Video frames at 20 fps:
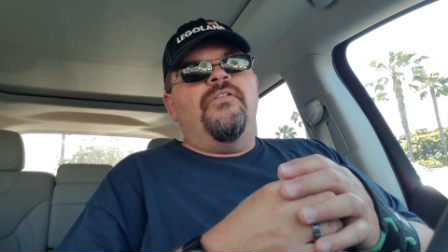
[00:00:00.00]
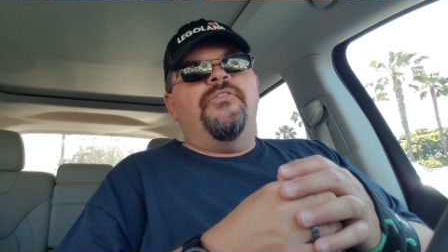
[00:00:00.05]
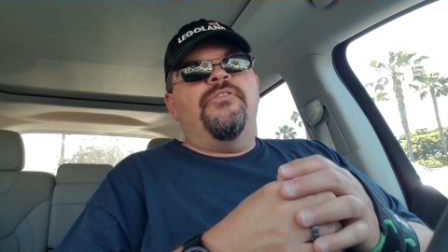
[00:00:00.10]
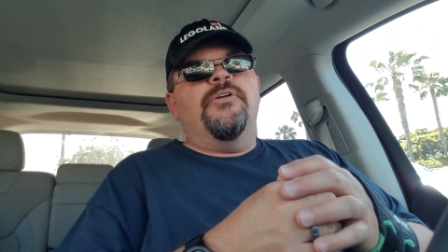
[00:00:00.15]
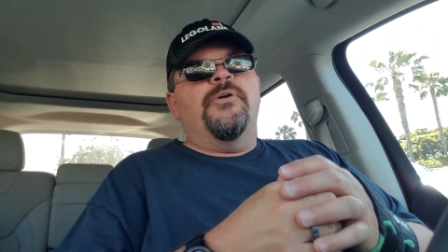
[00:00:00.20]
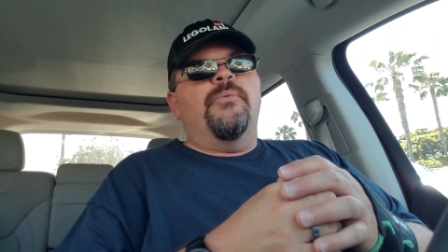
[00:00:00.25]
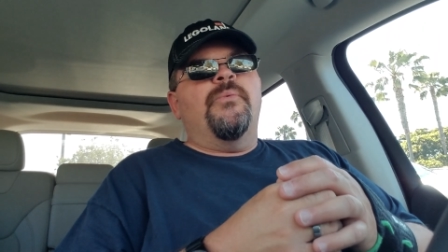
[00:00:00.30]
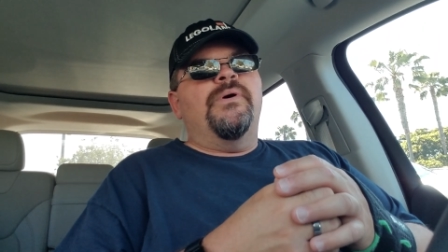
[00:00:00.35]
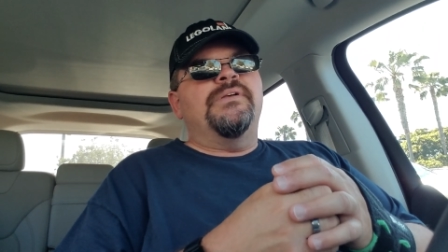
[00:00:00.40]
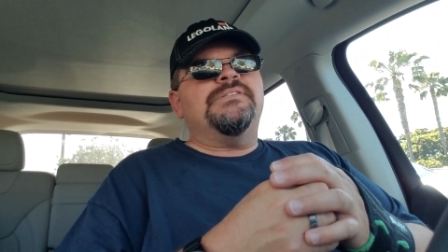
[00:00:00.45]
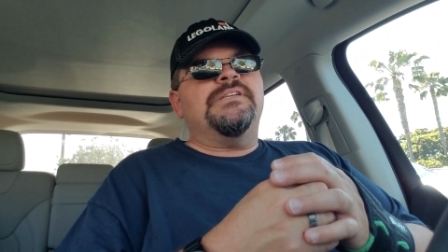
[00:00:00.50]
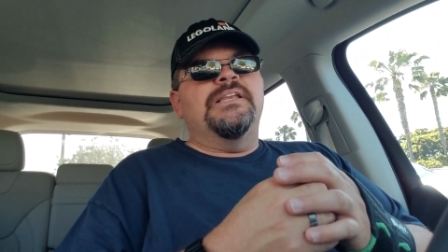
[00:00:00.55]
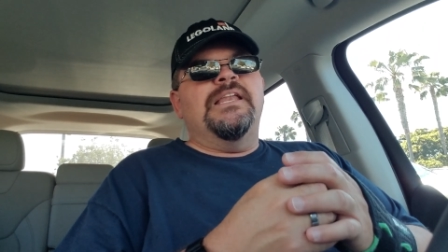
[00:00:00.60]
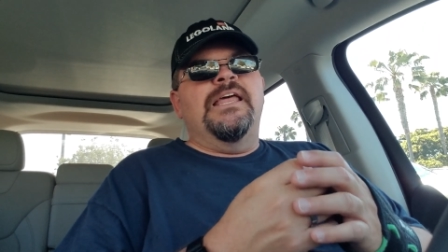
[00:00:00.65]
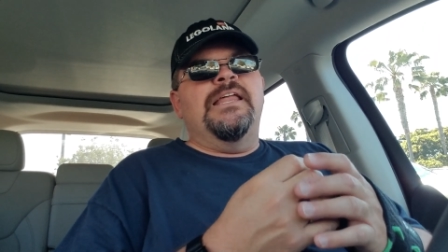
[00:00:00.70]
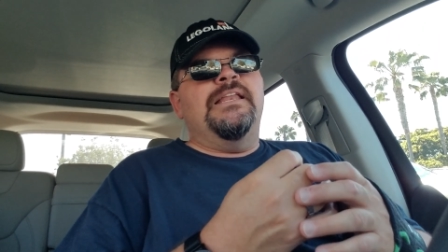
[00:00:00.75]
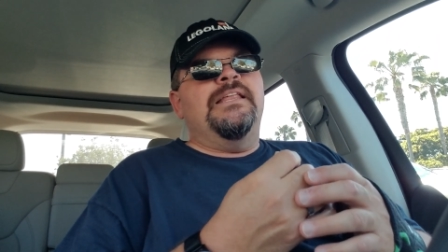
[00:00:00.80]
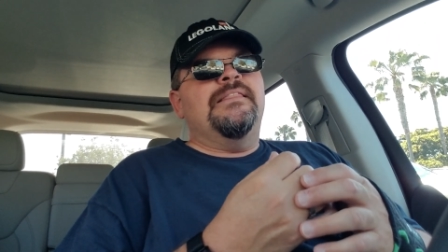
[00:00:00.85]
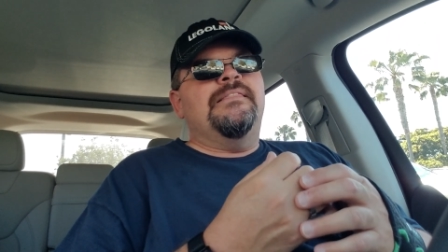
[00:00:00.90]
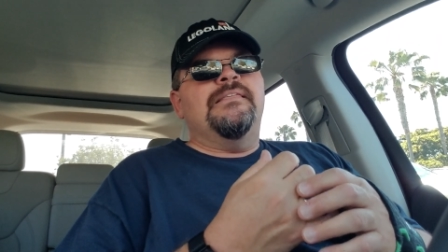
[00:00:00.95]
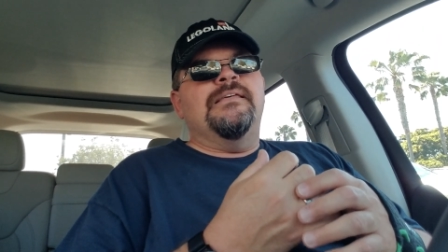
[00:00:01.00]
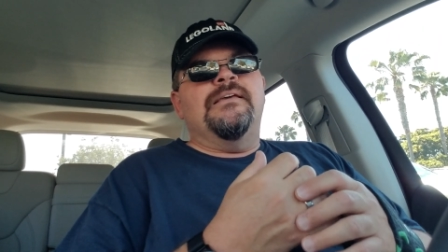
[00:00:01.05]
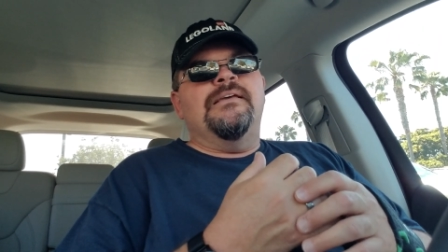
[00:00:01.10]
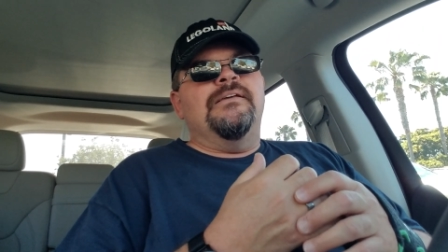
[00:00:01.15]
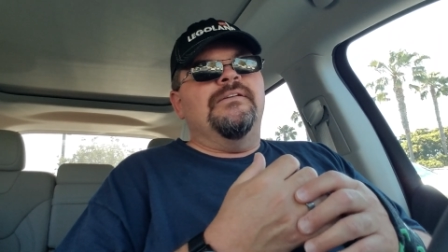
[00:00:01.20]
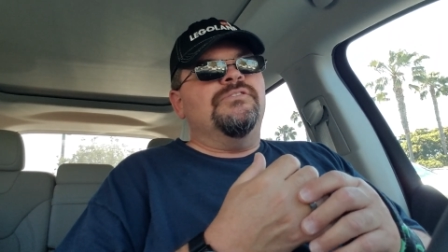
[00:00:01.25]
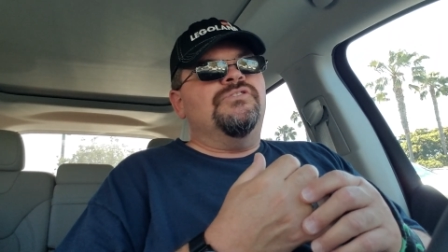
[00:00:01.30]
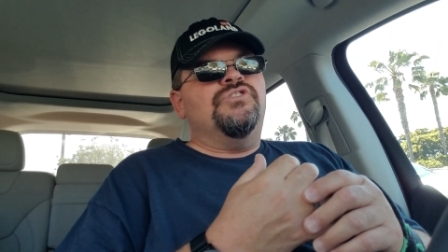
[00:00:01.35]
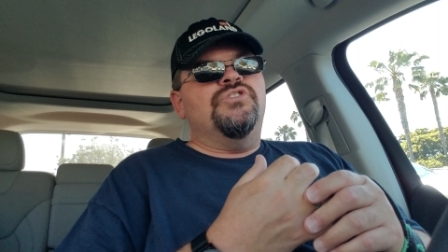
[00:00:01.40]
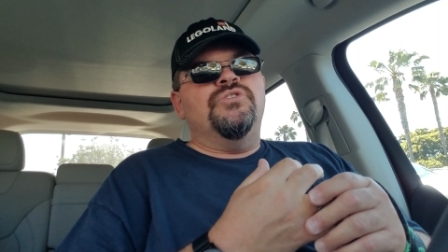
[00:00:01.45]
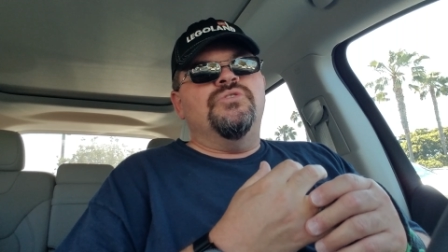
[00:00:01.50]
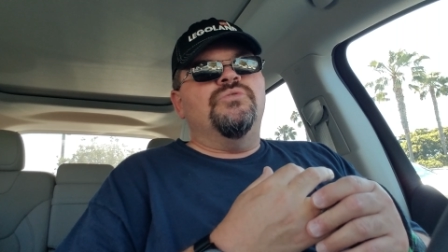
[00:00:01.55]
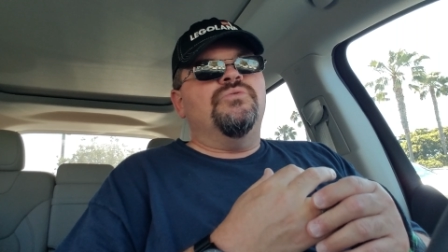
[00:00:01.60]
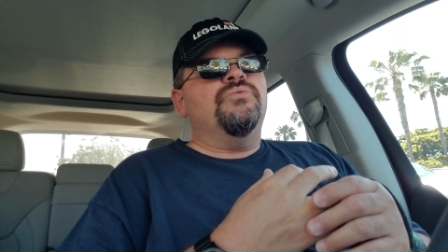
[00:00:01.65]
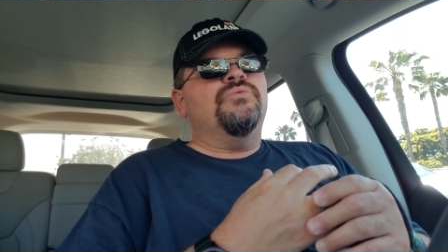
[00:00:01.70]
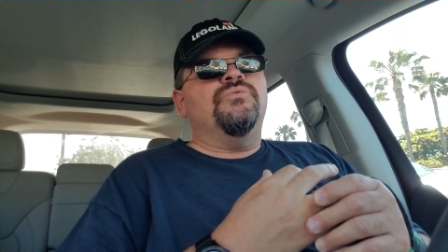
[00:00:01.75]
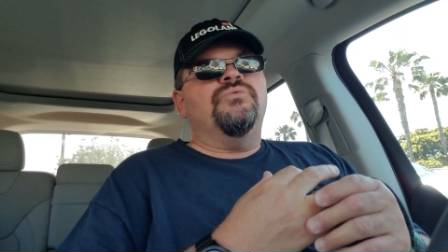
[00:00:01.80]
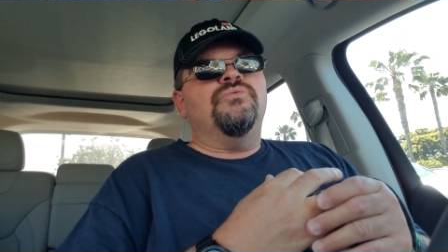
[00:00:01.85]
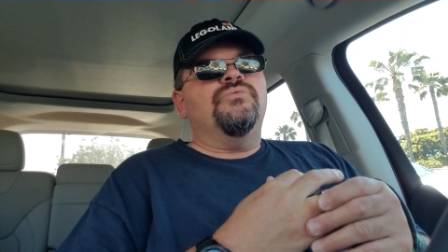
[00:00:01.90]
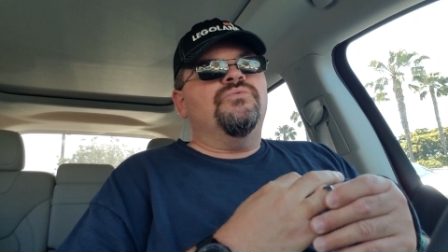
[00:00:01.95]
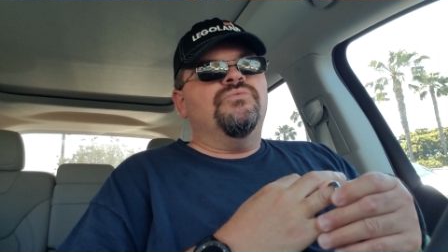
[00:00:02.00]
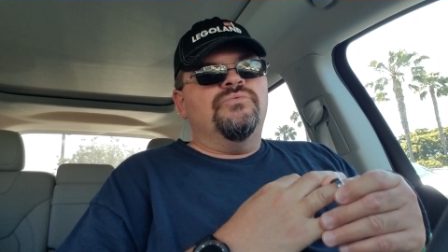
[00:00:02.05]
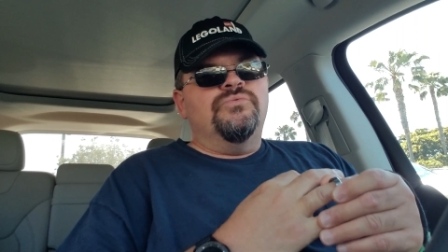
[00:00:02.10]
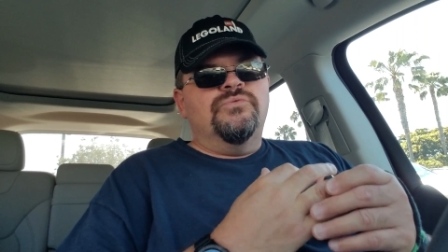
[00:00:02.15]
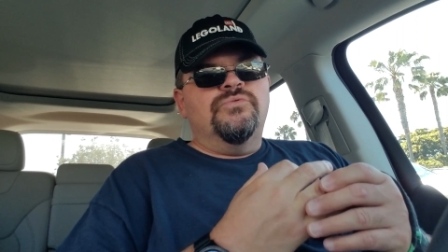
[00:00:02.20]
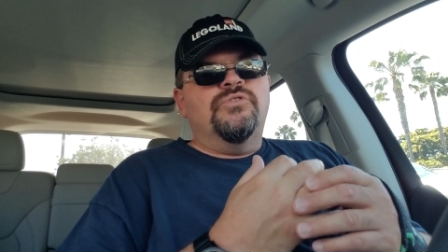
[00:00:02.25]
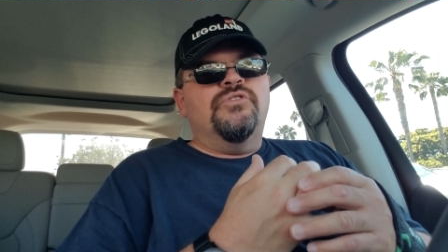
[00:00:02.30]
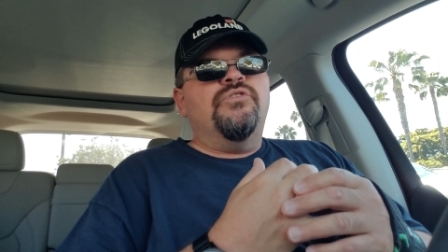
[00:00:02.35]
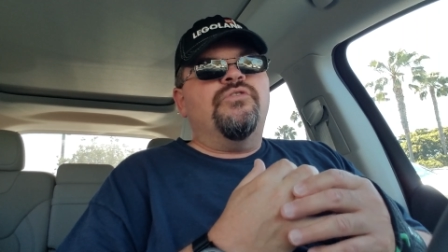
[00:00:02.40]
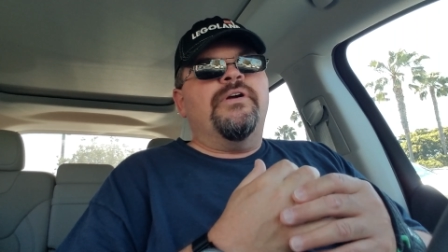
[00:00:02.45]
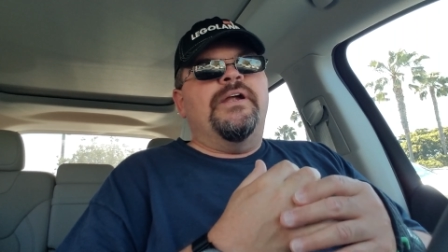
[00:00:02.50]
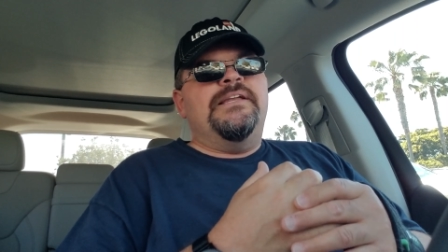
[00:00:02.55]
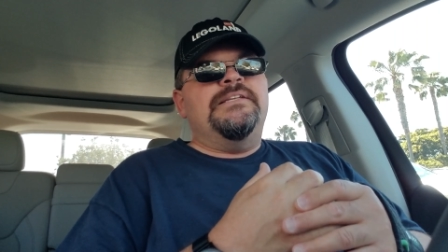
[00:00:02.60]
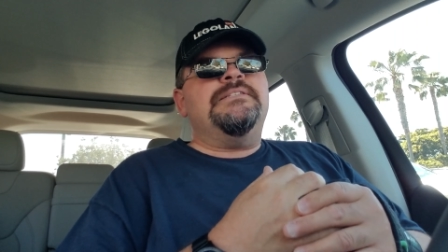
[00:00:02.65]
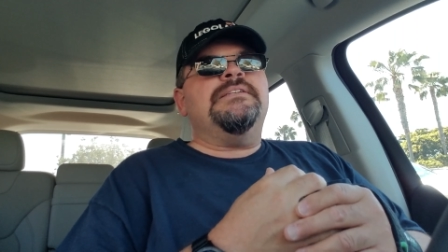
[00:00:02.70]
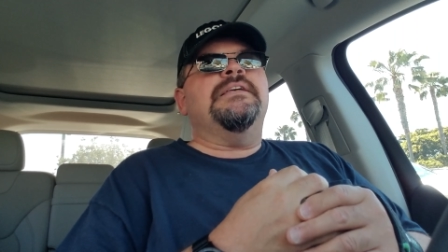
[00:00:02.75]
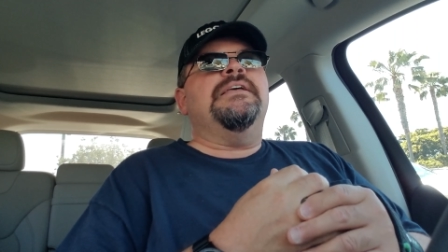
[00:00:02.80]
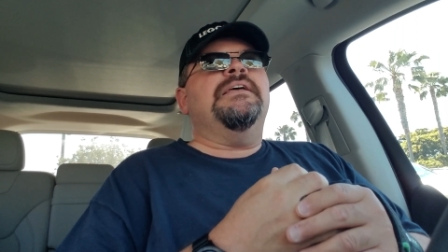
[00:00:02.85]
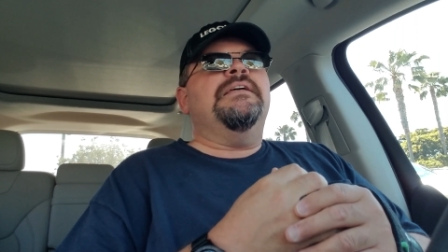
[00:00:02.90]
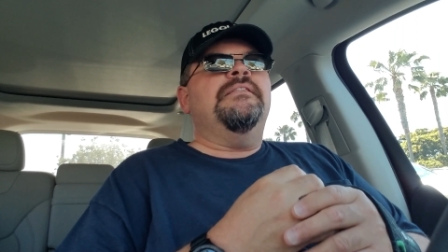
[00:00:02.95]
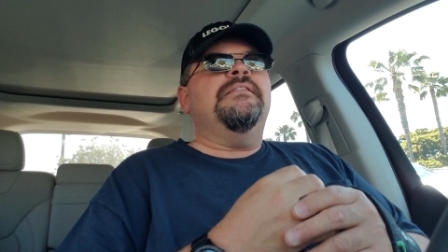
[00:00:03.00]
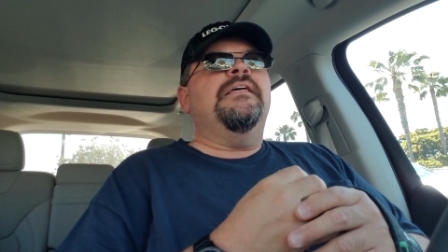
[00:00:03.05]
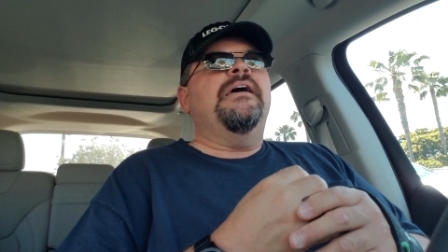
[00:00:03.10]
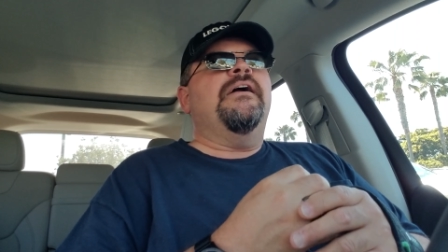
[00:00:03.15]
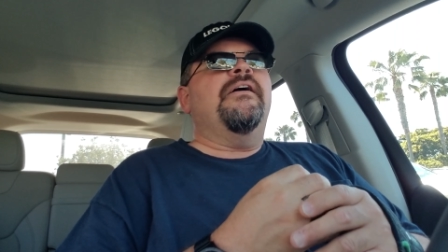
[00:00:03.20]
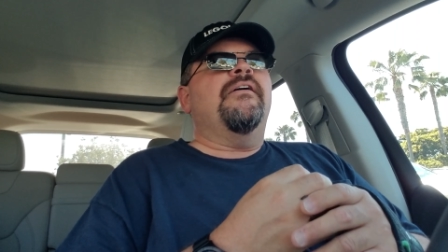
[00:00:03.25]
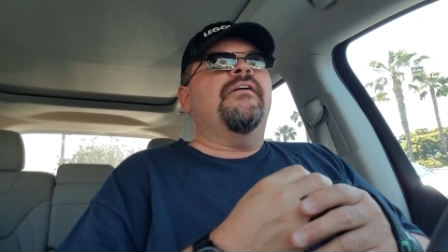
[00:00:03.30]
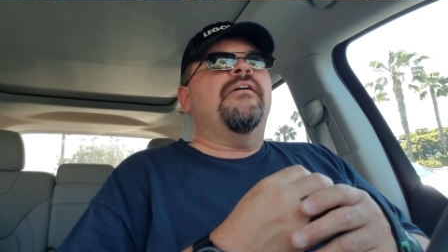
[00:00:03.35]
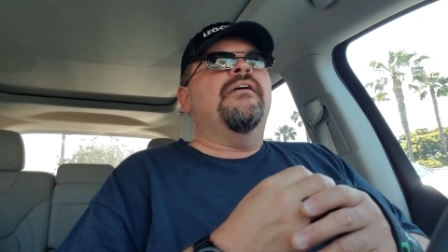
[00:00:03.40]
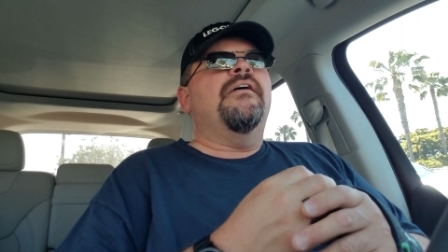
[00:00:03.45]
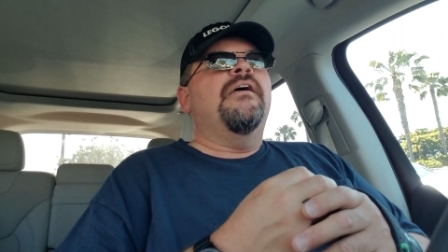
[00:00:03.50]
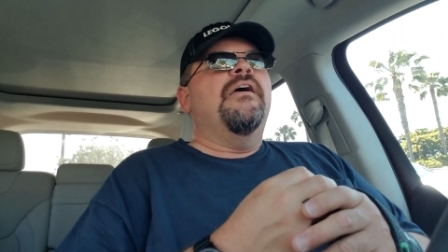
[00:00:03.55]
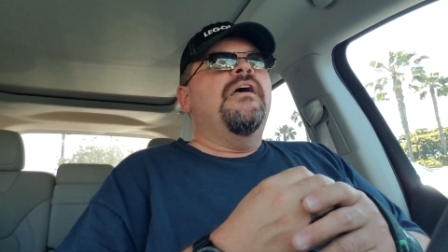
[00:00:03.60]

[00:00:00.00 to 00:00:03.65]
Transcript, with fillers: there wasn't anything too crazy in there.